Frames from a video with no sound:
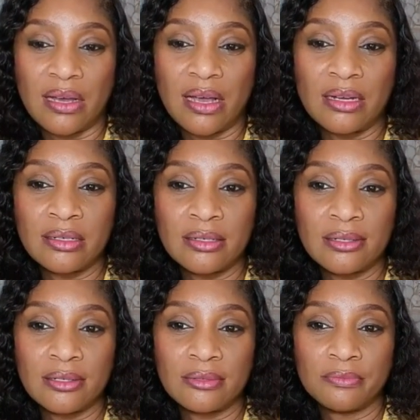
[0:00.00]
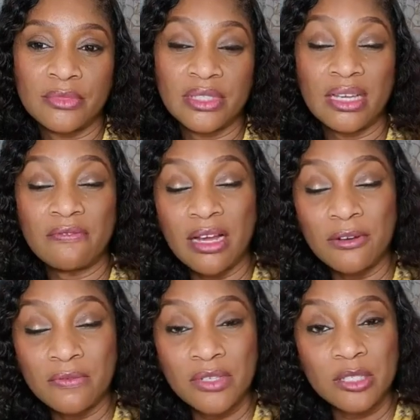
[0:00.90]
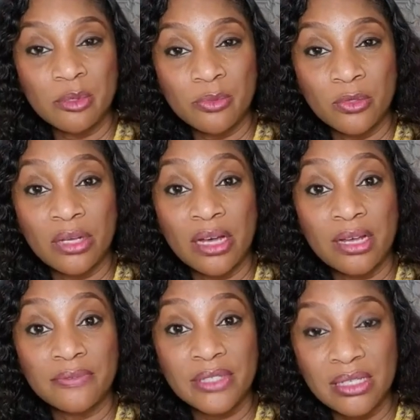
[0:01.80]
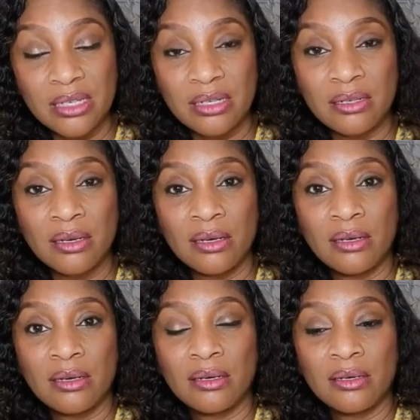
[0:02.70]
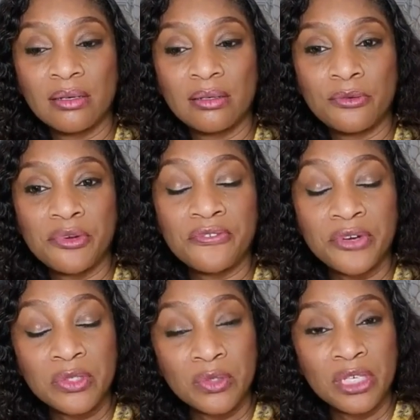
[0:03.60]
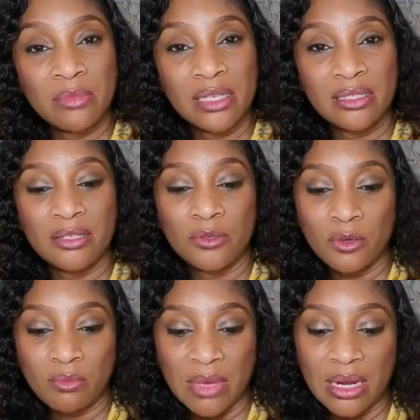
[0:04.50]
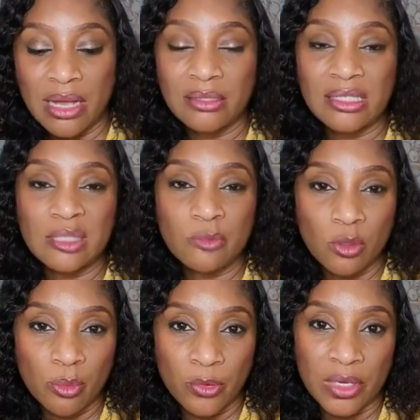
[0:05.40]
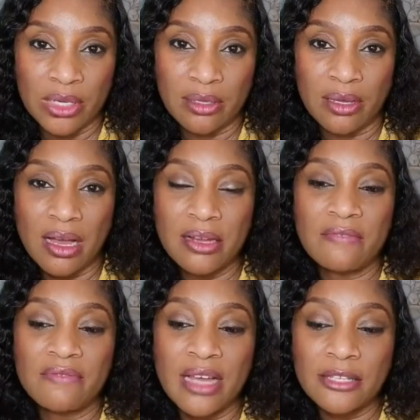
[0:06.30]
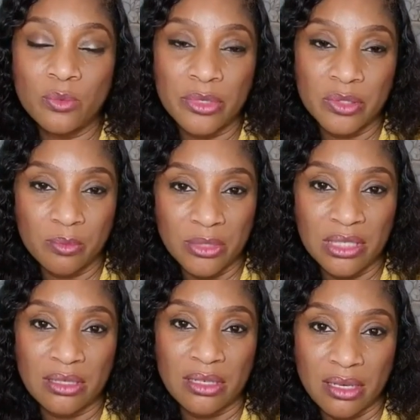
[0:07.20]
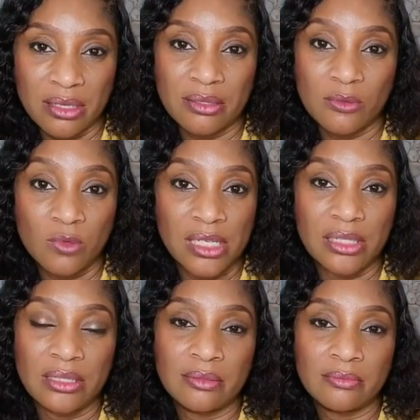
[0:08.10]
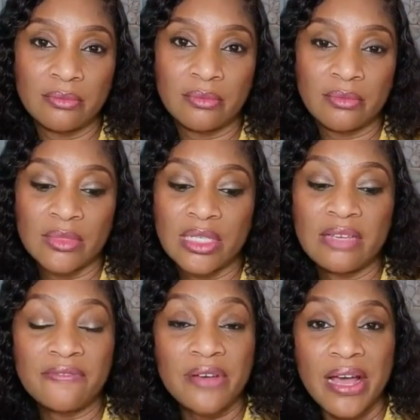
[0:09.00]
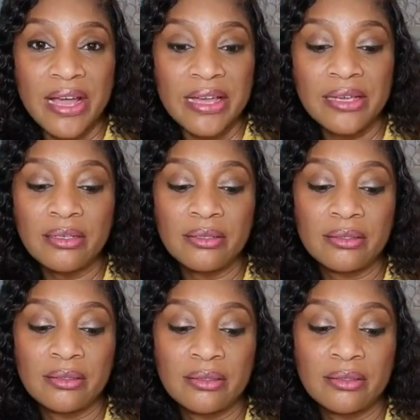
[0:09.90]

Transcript: And several of these people I have seen refer to him as a young man, as a small boy. And if that were to be the case, really, if I,